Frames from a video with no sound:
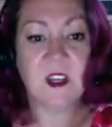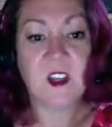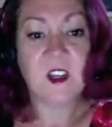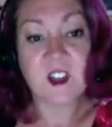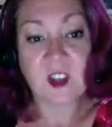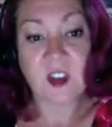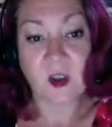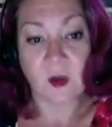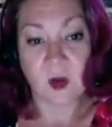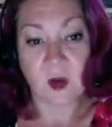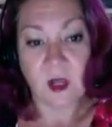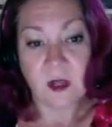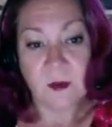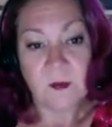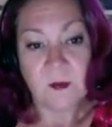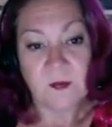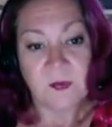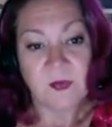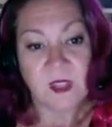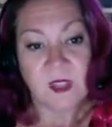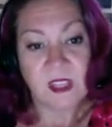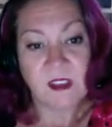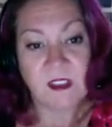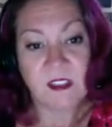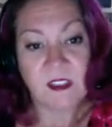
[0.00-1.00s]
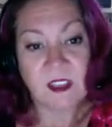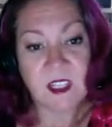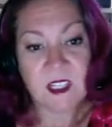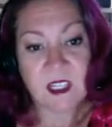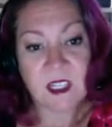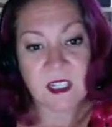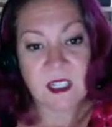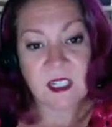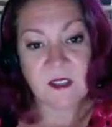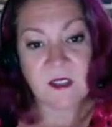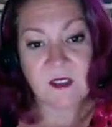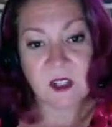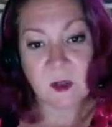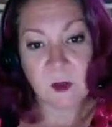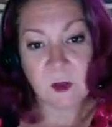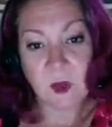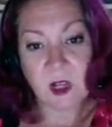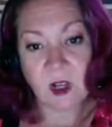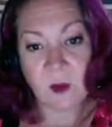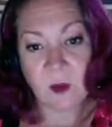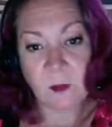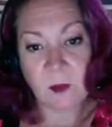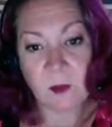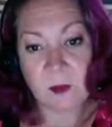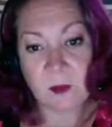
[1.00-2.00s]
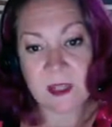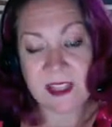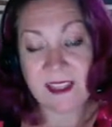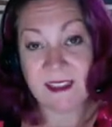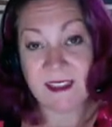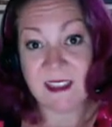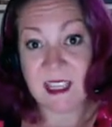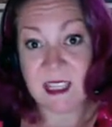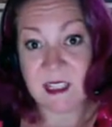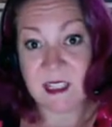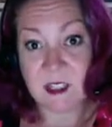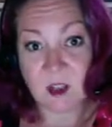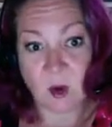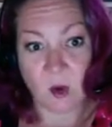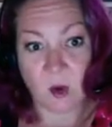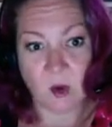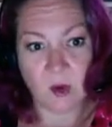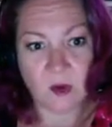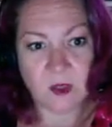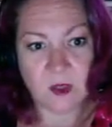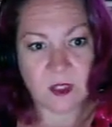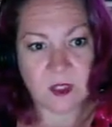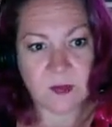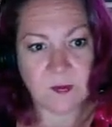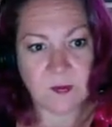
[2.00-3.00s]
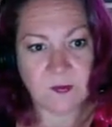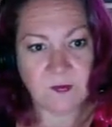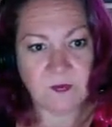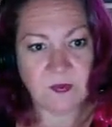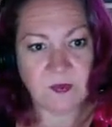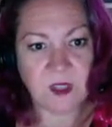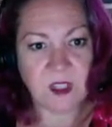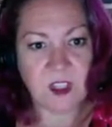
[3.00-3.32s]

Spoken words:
So this activity will help you meet these goals.